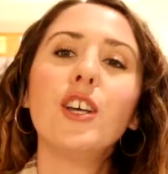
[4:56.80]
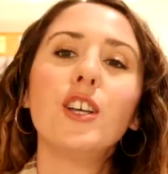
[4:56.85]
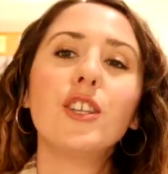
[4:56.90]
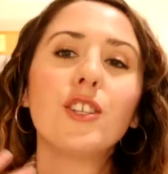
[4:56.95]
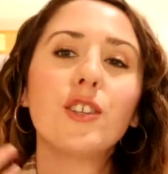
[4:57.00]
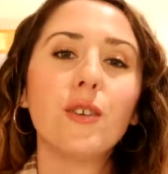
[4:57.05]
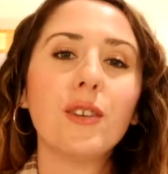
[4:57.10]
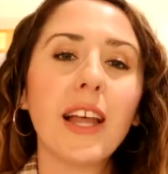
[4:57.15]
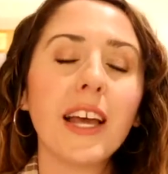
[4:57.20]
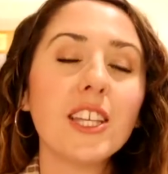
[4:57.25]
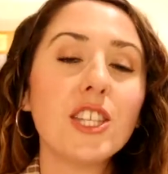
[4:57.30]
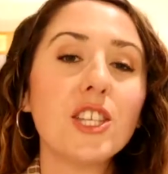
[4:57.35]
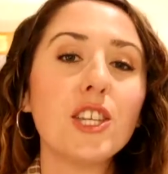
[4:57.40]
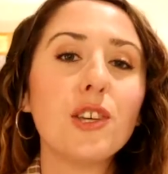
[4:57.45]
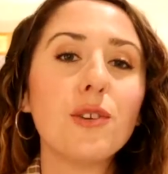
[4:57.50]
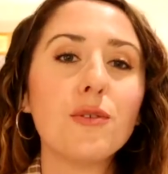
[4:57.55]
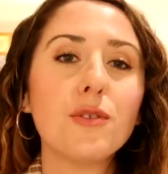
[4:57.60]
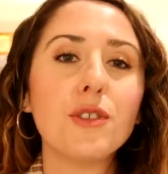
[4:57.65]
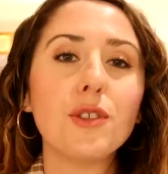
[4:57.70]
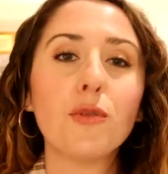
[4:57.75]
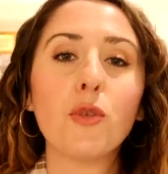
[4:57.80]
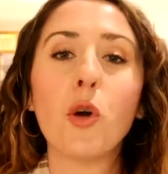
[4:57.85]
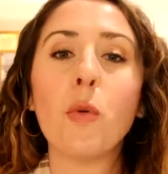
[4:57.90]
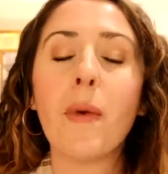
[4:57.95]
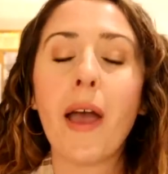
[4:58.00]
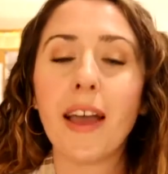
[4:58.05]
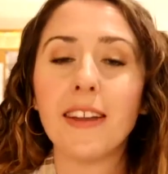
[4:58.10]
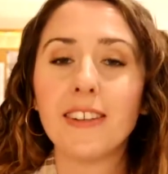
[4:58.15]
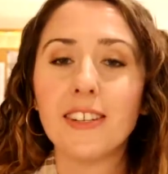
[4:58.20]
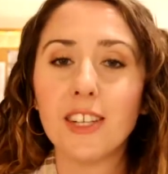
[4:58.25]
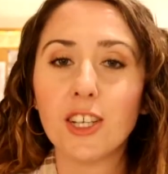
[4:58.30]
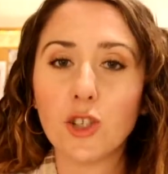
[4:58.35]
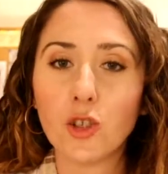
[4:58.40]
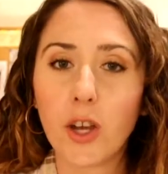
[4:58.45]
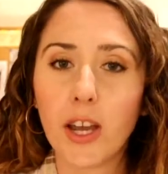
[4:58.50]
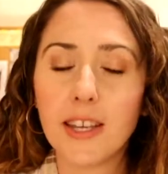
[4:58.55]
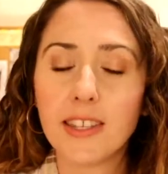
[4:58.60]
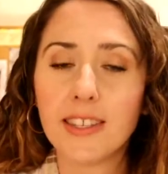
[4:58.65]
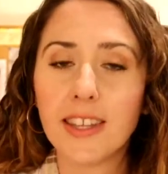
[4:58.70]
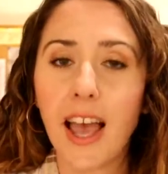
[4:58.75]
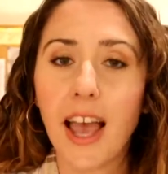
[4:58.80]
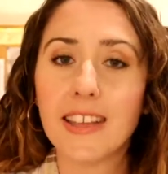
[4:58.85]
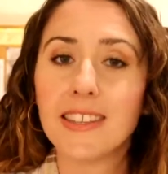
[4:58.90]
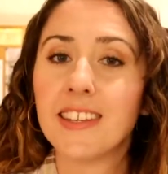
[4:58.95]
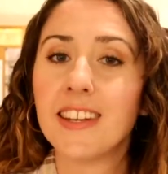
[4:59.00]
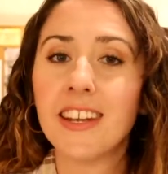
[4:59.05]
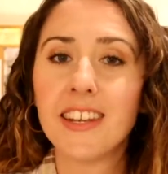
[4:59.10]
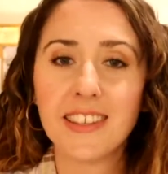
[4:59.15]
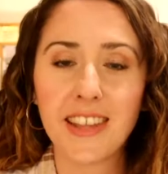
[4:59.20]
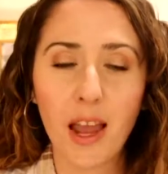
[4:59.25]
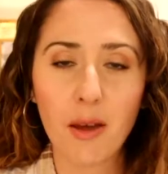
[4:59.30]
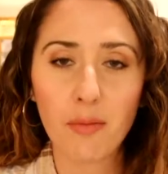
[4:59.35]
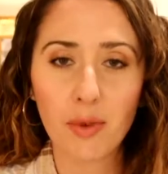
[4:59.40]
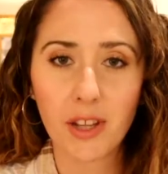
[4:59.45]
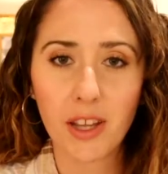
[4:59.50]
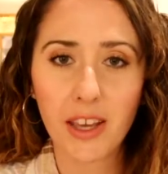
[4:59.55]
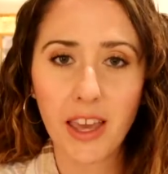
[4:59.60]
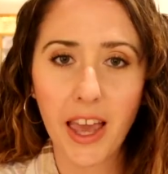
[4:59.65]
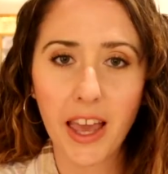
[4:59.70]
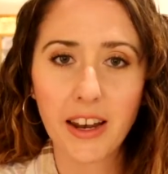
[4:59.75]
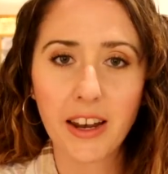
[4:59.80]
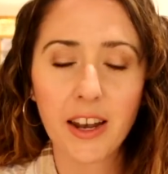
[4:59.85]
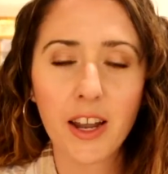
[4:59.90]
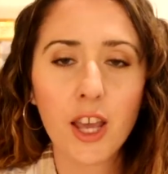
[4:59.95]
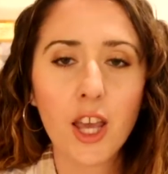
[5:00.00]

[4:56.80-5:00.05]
So let's use the romantic dress as an example again.